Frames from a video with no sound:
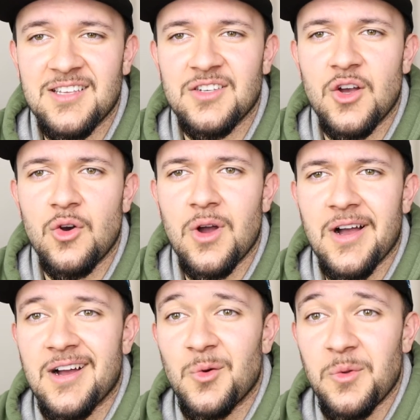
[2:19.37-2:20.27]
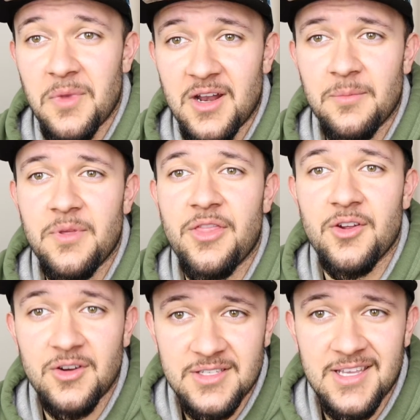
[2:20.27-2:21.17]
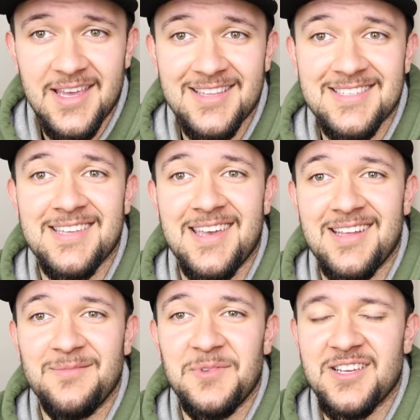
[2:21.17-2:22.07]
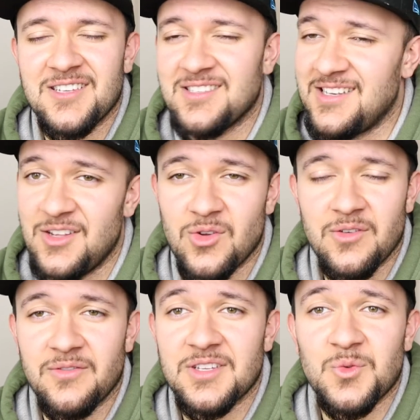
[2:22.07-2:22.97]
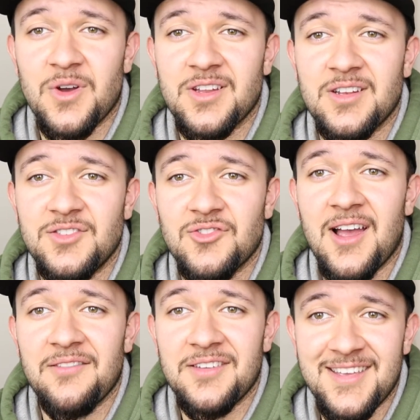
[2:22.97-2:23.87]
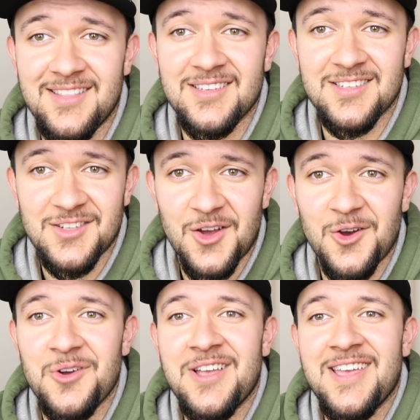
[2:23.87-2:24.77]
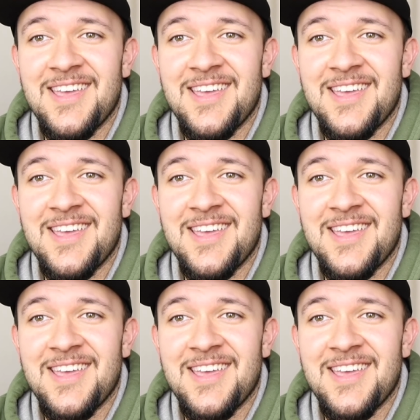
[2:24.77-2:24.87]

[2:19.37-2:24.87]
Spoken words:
so we met up Thursday instead, because neither of us wanted to drive in the snow